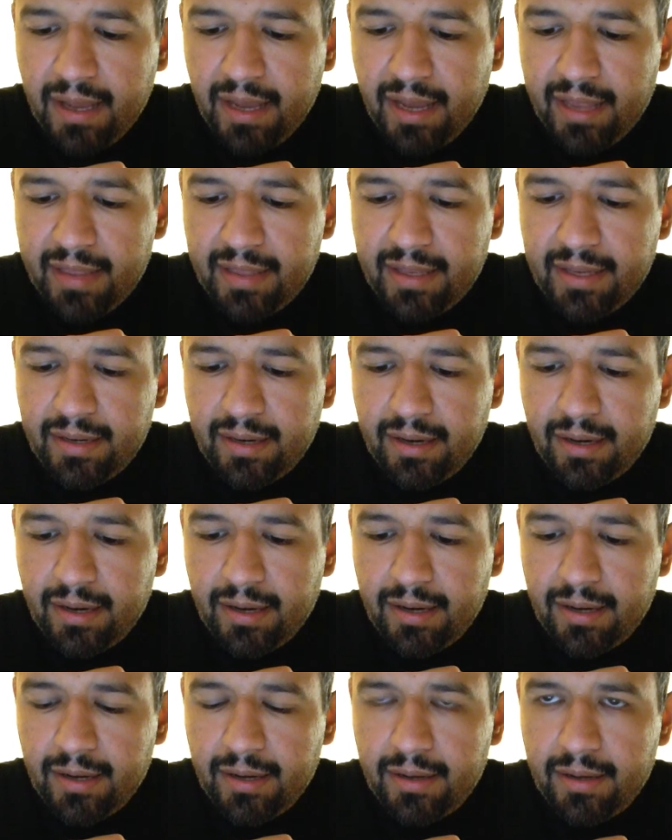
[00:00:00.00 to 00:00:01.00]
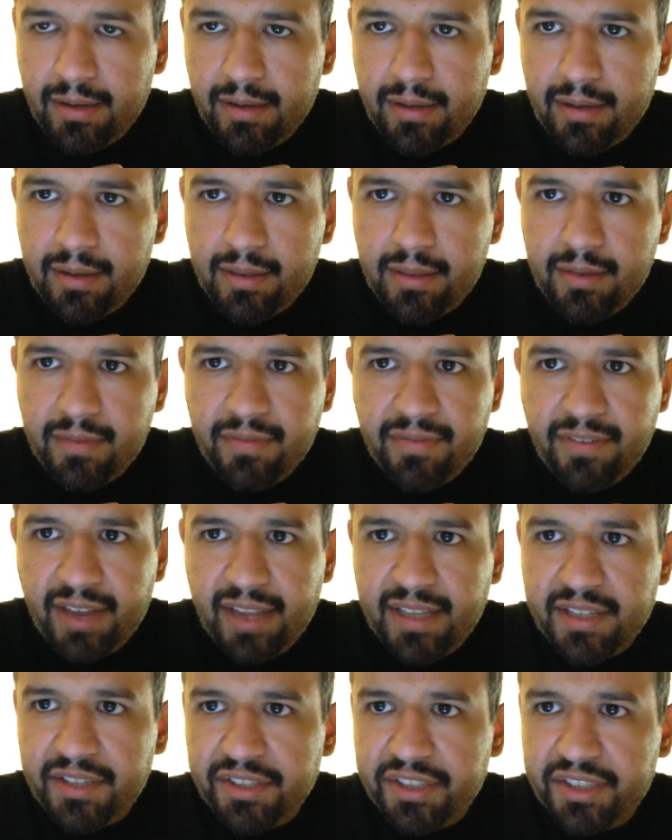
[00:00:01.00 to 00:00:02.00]
And then the
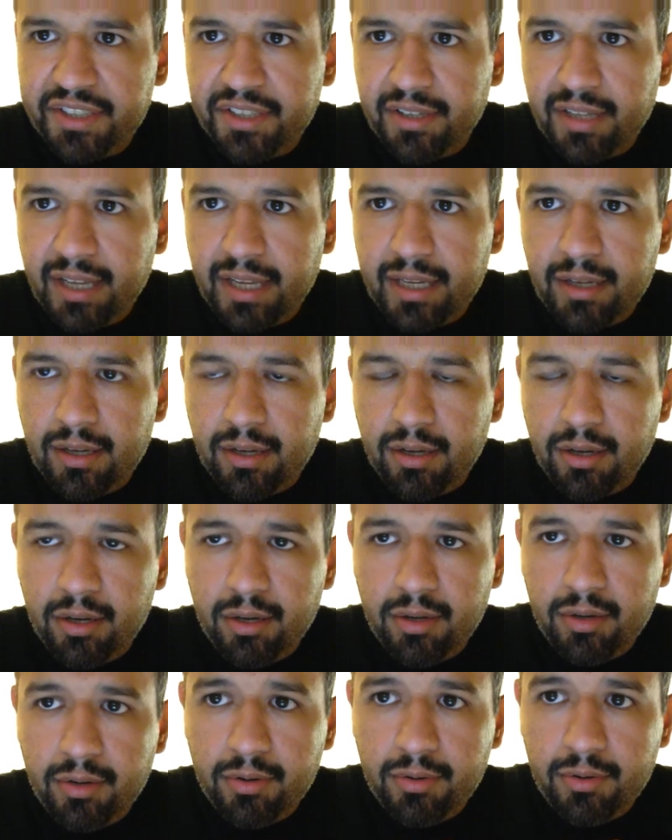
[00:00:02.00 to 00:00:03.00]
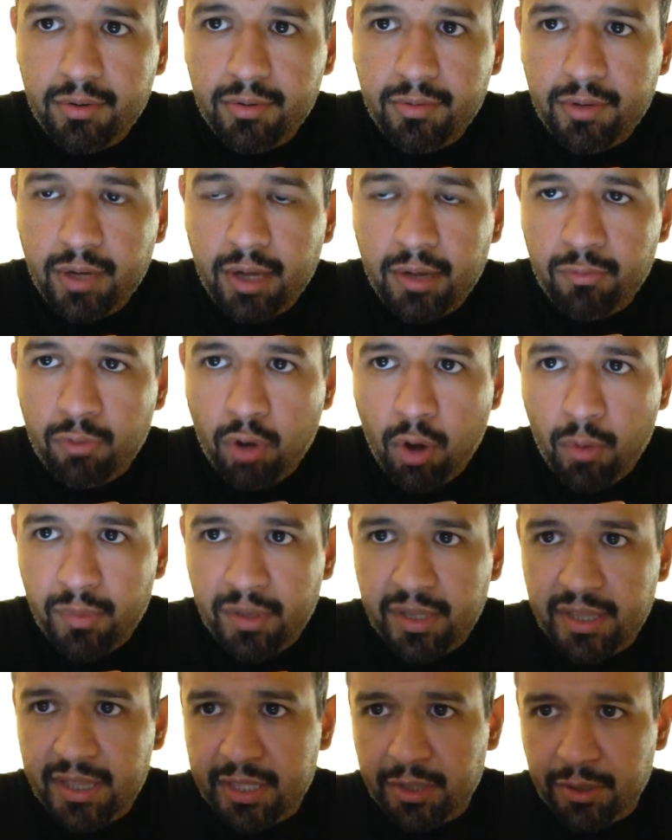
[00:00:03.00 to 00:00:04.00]
fans are still like, oh, well,
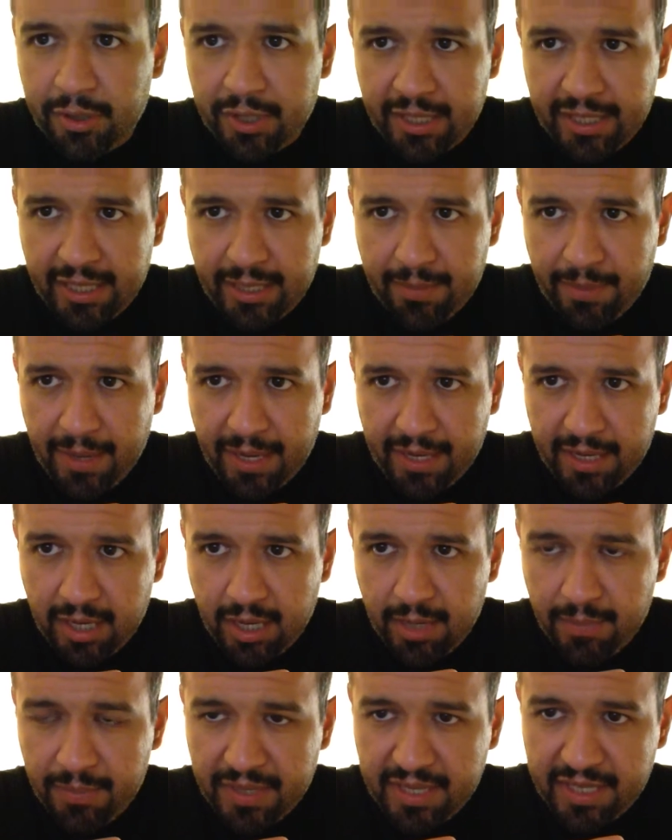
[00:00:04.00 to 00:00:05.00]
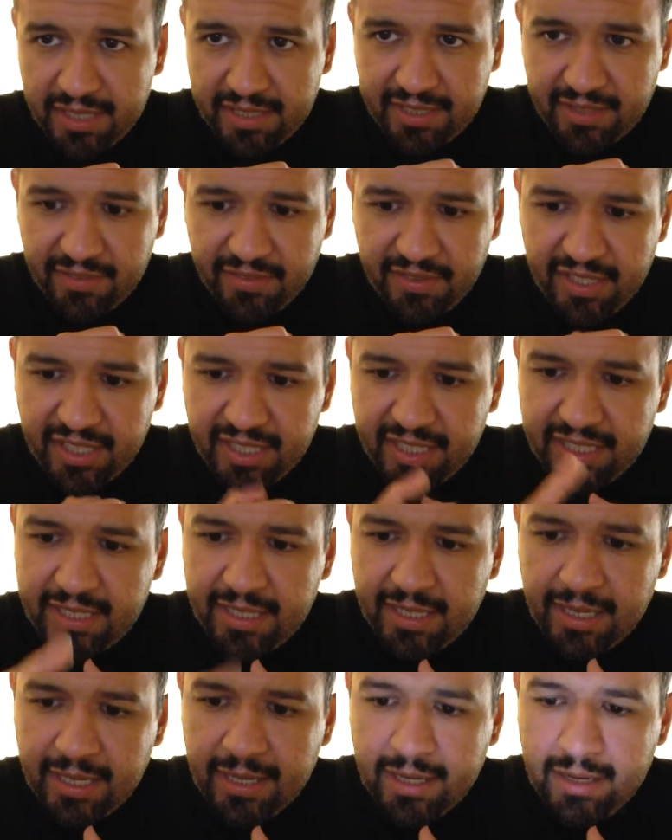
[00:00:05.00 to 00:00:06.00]
Roman's still got to get back up because of this.
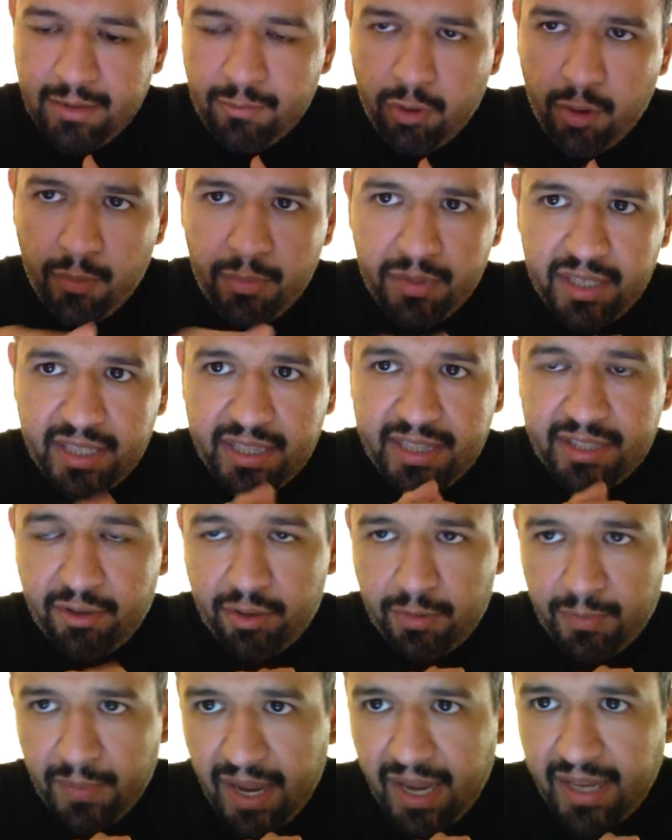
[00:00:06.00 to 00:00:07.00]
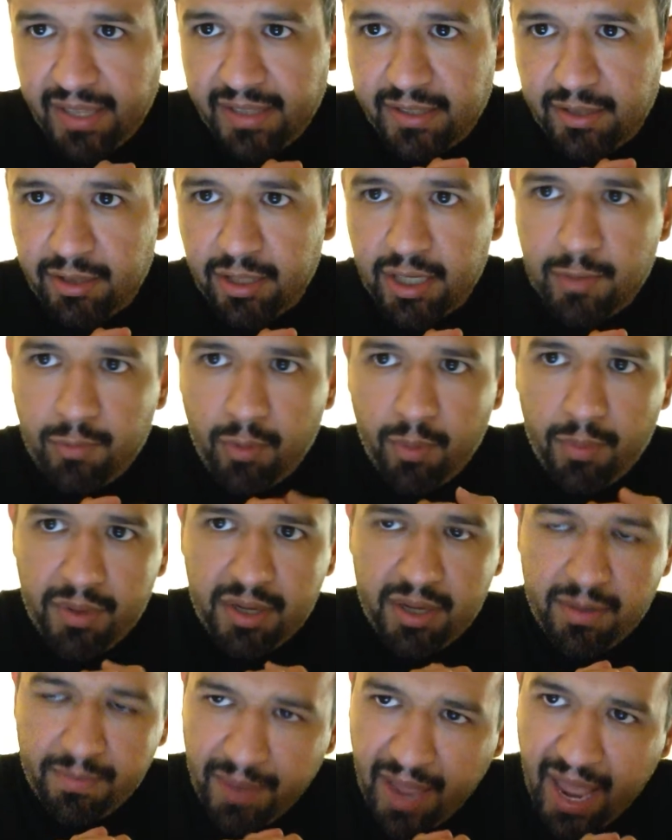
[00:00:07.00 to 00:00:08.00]
Roman is still the best. Look at Roman
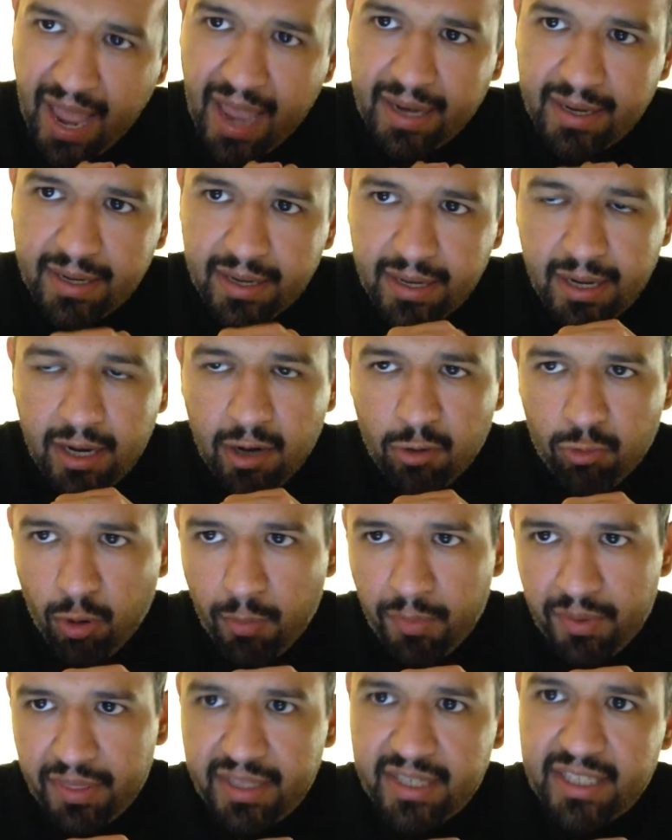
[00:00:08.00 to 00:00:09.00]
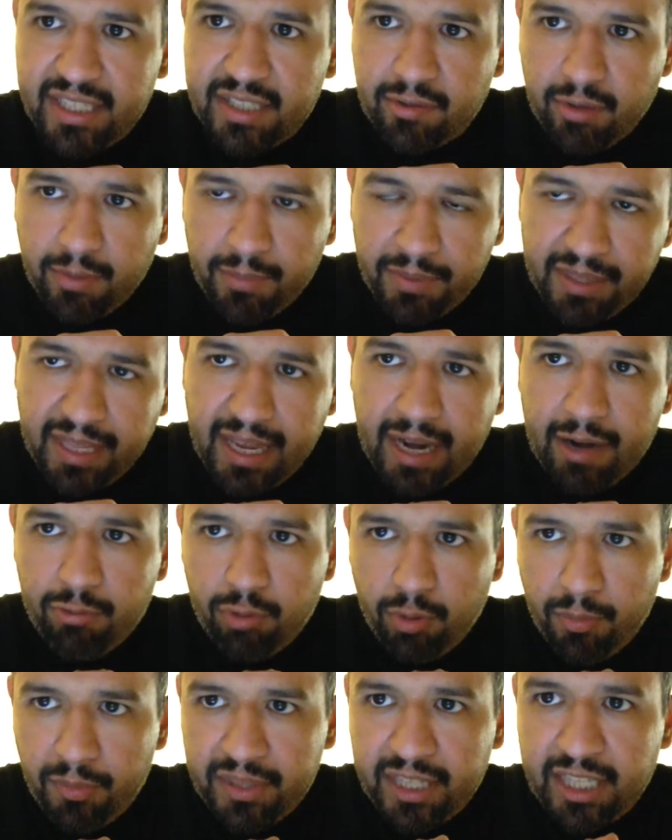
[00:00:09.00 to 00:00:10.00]
come back. Roman this, Roman that,
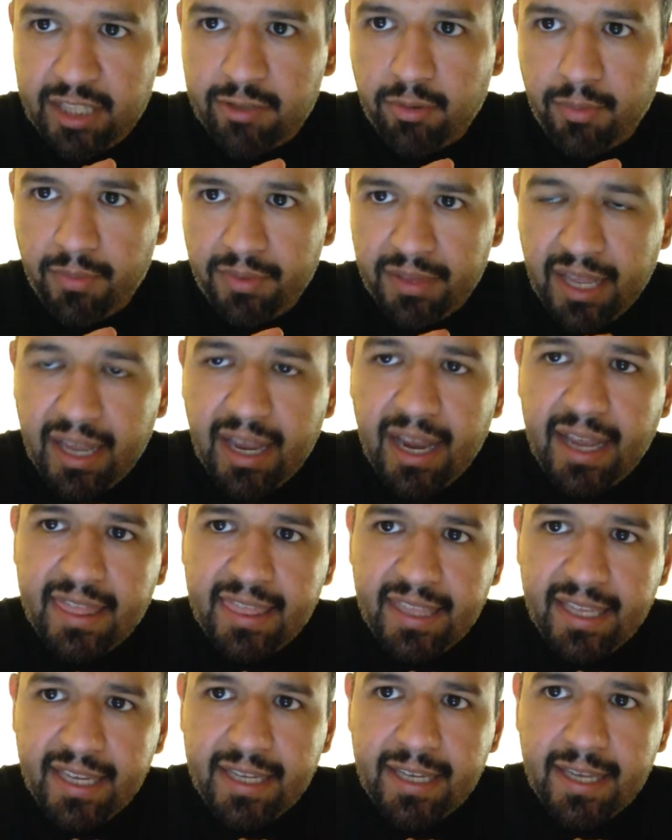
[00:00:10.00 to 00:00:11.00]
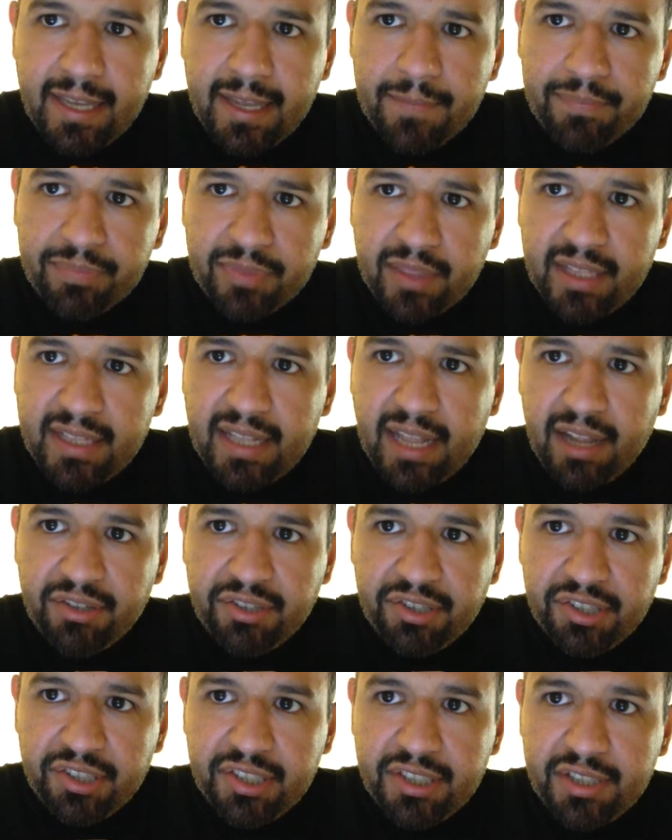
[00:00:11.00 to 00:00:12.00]
Roman this, Roman that. I think the
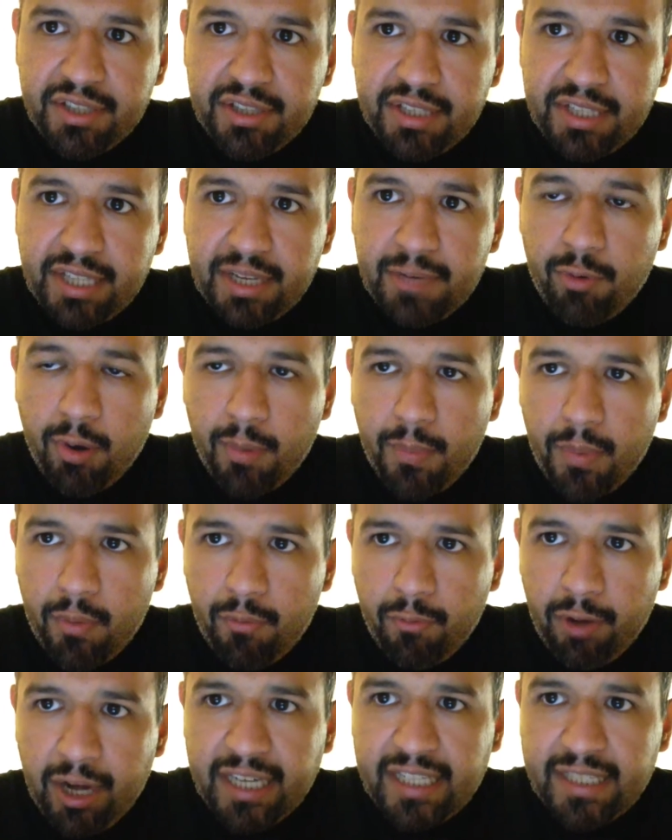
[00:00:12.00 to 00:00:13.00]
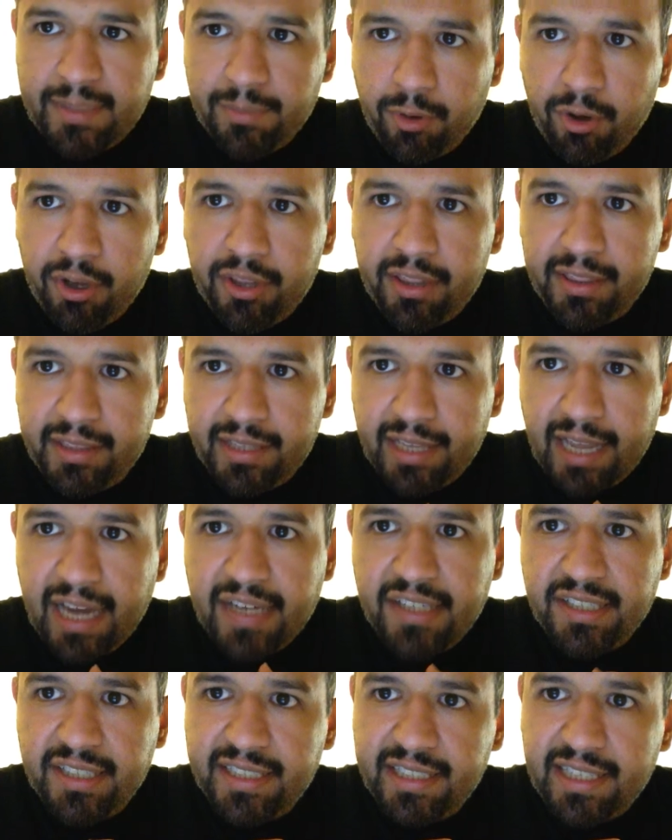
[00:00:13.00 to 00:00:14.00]
announcers said Roman Reigns more than they
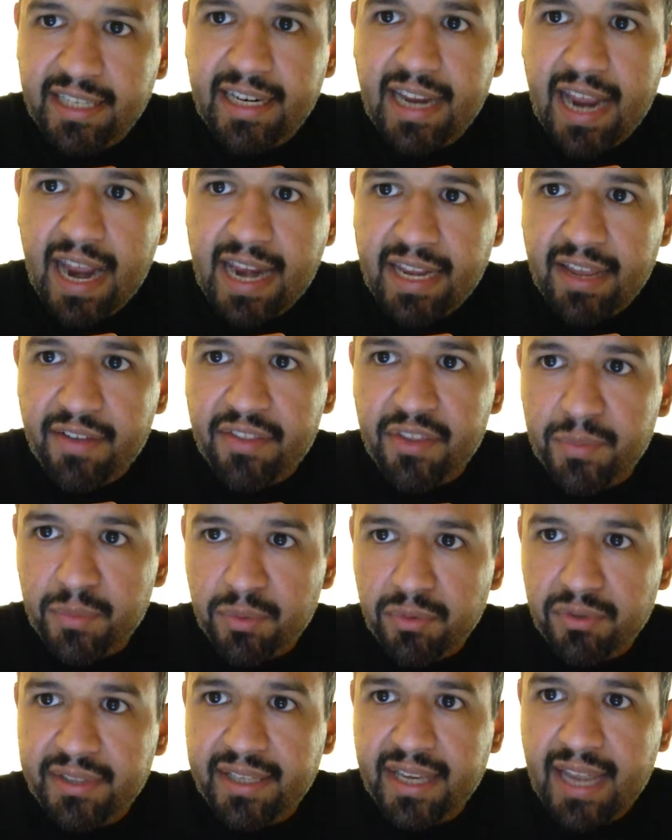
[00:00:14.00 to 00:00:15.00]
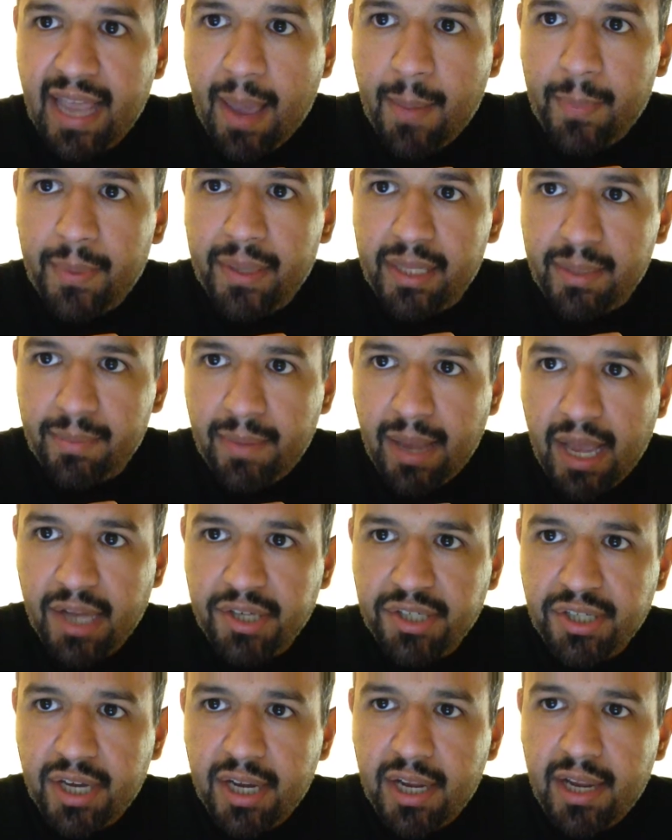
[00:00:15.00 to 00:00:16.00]
actually said any of the moves that happened in the
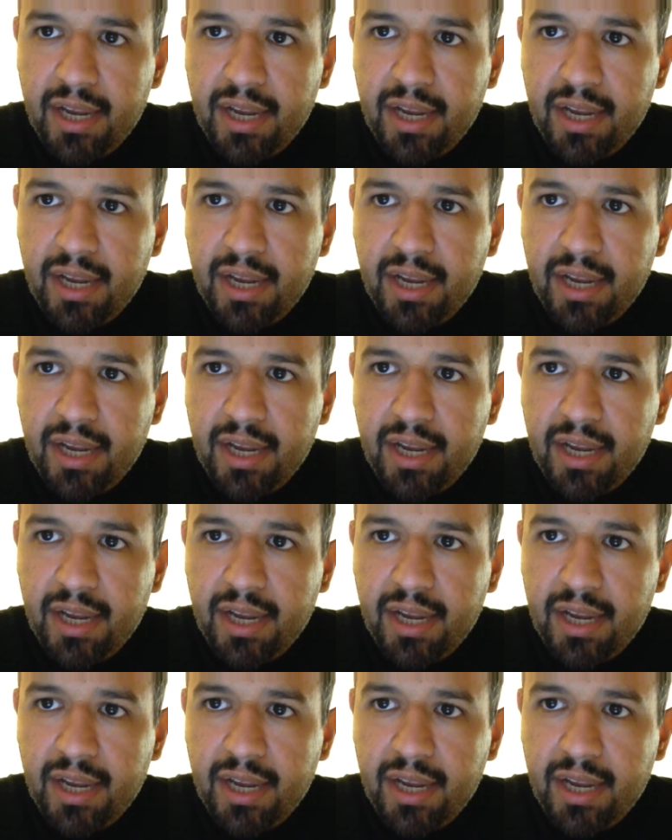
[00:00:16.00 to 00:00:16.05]
match.